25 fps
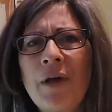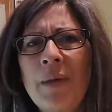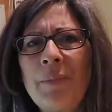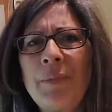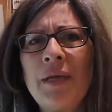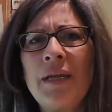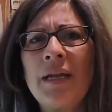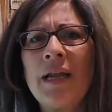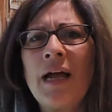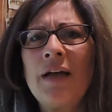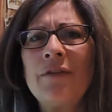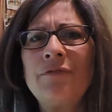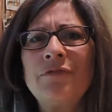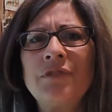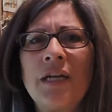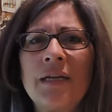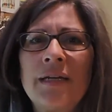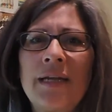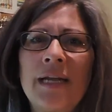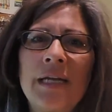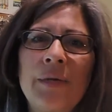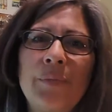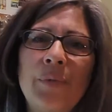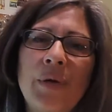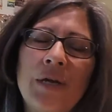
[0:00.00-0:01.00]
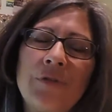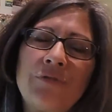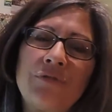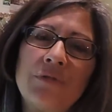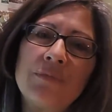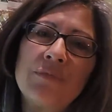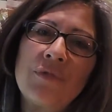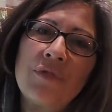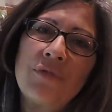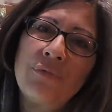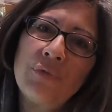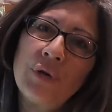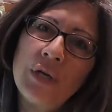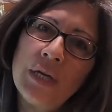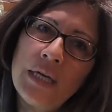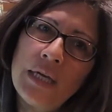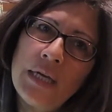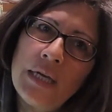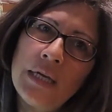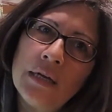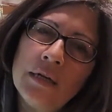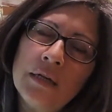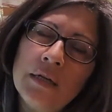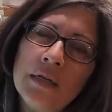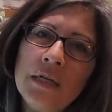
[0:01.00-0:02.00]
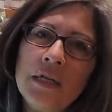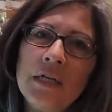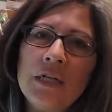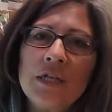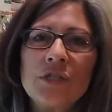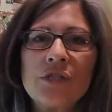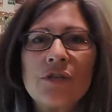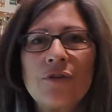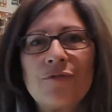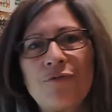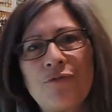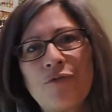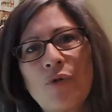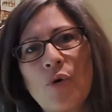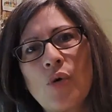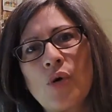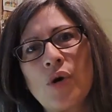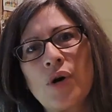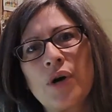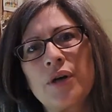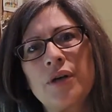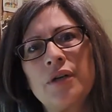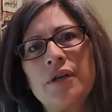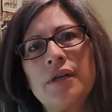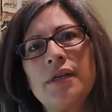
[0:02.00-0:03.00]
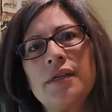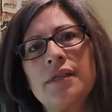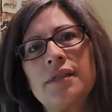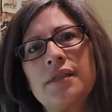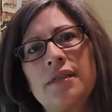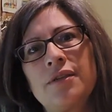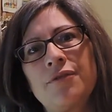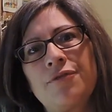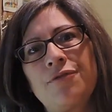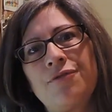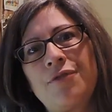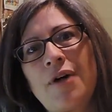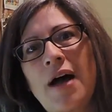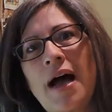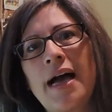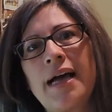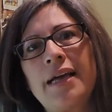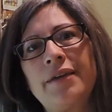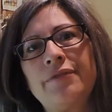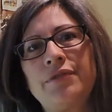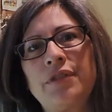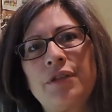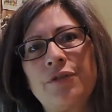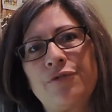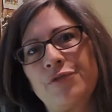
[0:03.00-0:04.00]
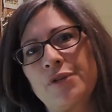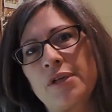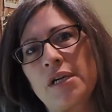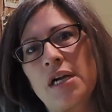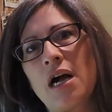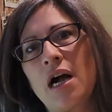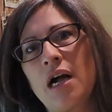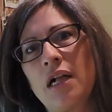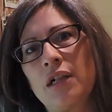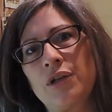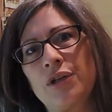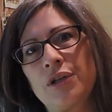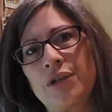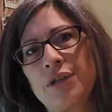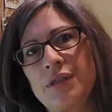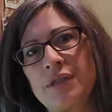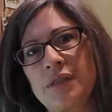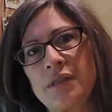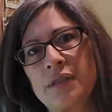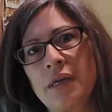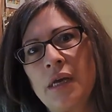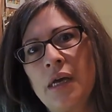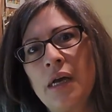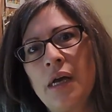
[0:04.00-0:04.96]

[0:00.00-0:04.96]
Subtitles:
I mean, I've done anywhere from 3 to 4 to 5 different colors.